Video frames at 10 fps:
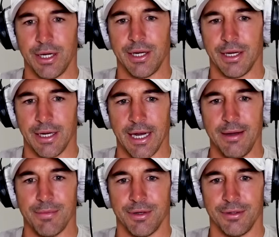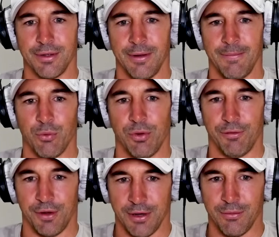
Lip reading: in our game, and we forget